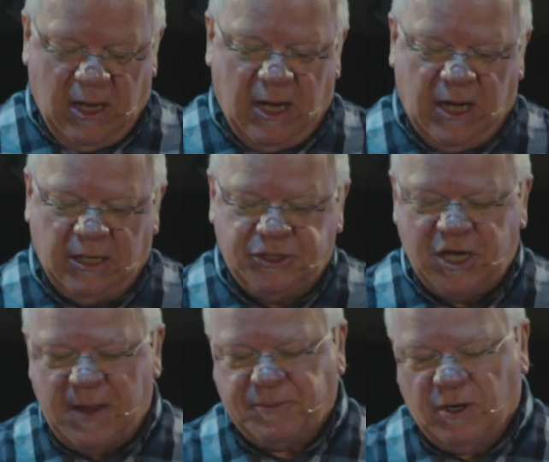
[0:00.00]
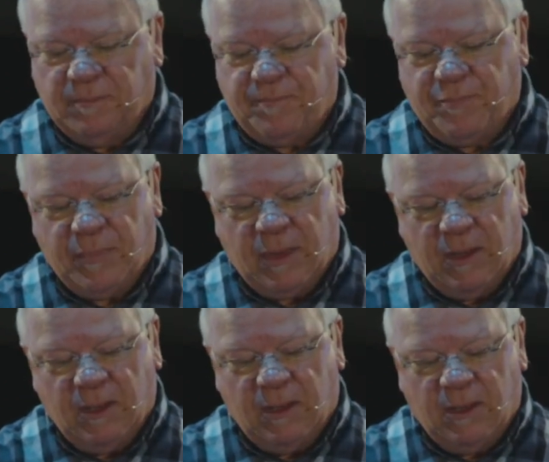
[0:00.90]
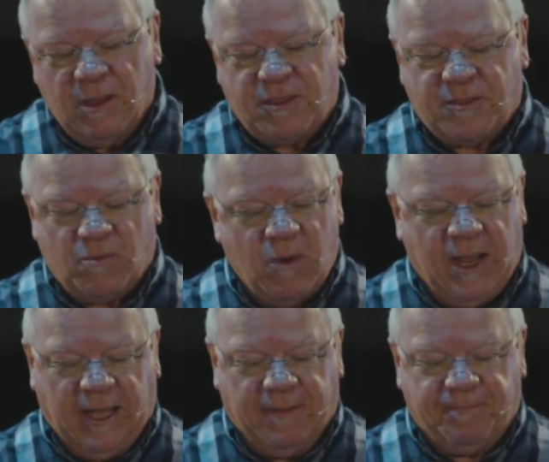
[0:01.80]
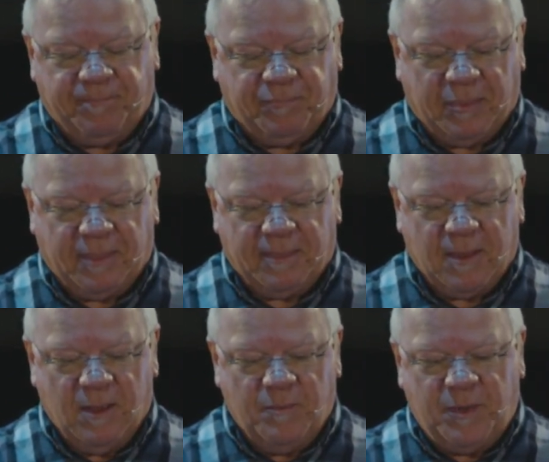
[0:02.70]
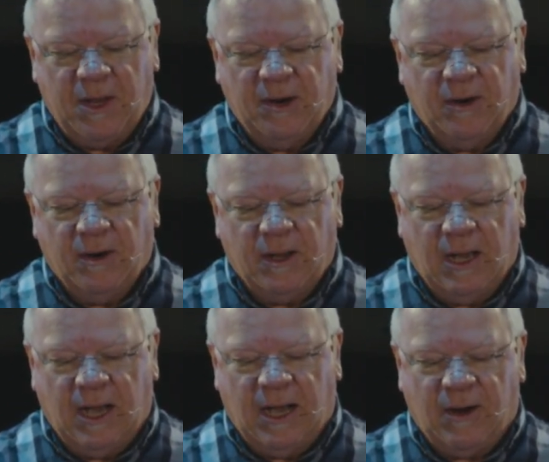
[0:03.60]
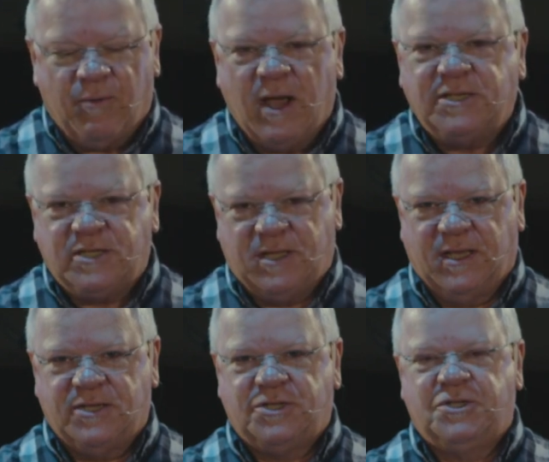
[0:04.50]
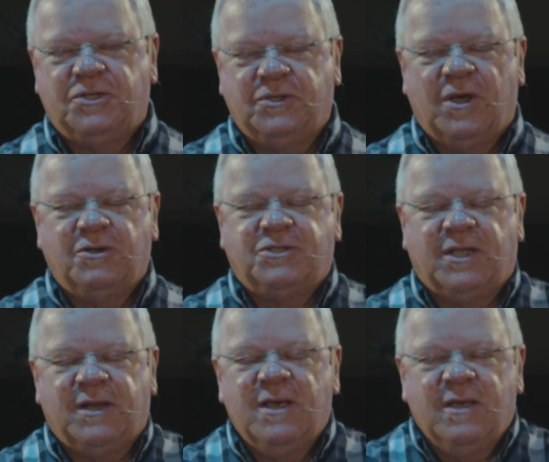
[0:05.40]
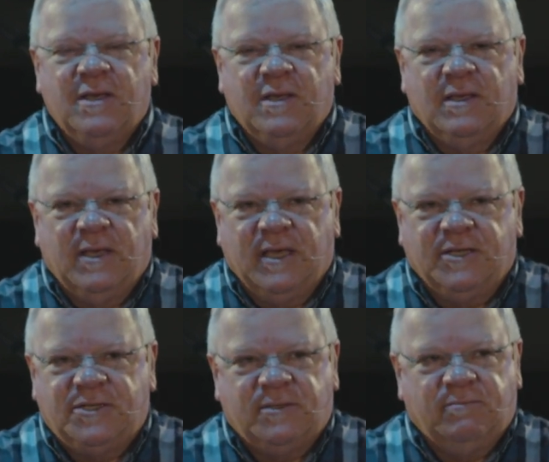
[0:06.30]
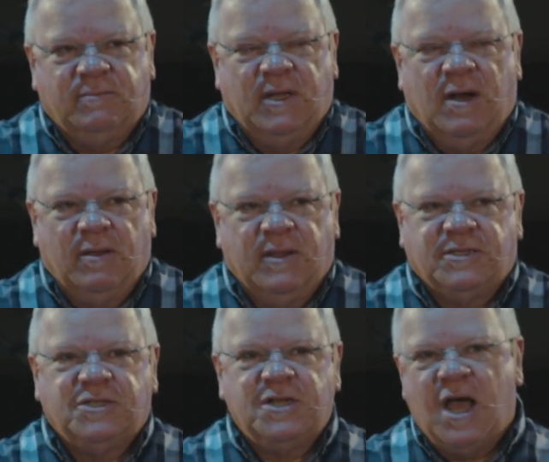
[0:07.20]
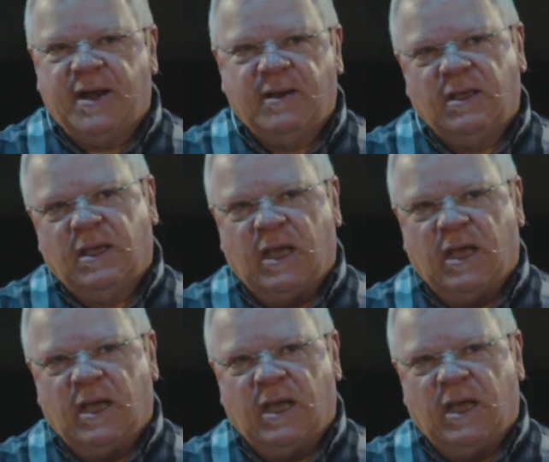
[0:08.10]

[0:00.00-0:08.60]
chapter 3, Peter writes this to those that he's, you know, this is not